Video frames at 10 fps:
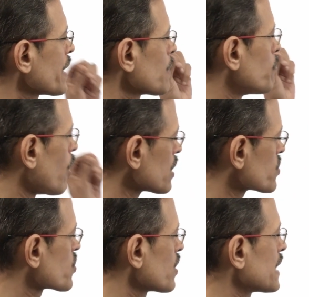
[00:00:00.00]
A ball is
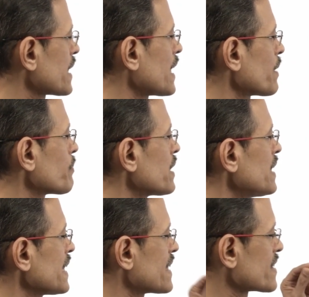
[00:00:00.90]
drawn at random,
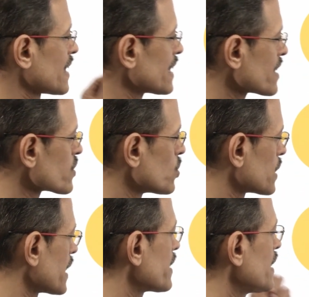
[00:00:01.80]
its color is
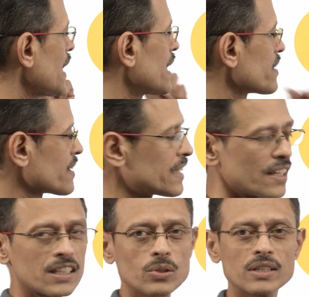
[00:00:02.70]
noted and is
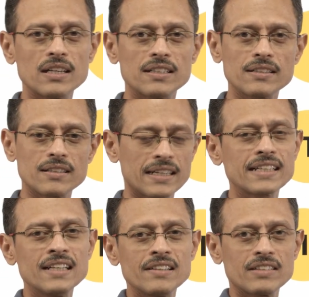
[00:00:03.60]
returned to the urn, right?
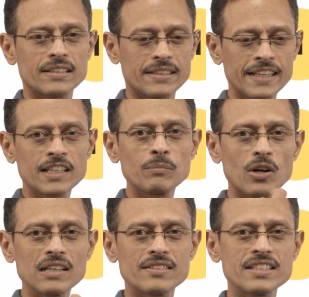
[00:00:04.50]
We're taking a
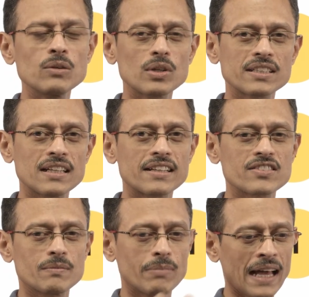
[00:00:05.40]
ball, seeing what the color
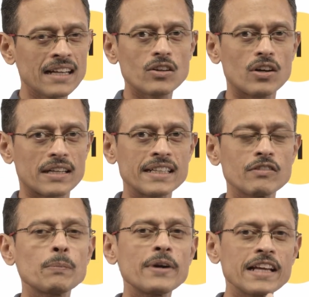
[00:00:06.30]
is, black or red,
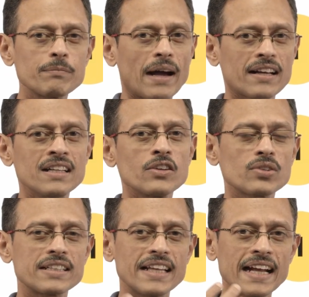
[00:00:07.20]
we're putting it back. So
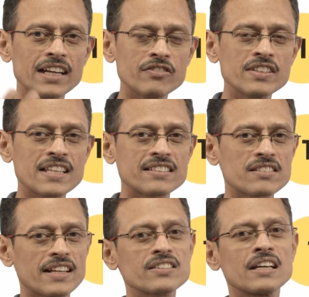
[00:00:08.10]
at the end of this
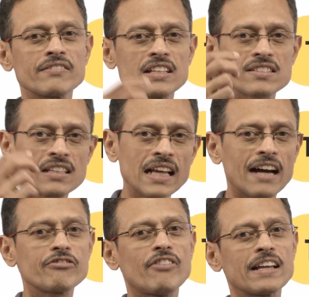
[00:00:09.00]
exercise, we'll still
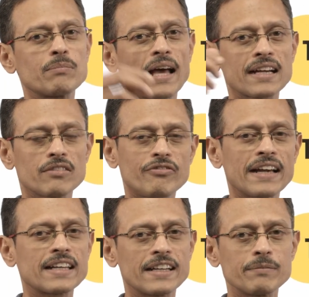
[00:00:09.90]
have 5 black,
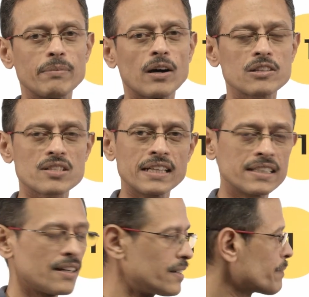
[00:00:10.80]
5 red balls in
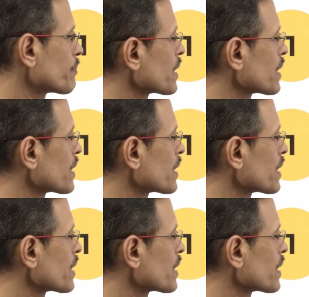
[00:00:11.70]
the urn.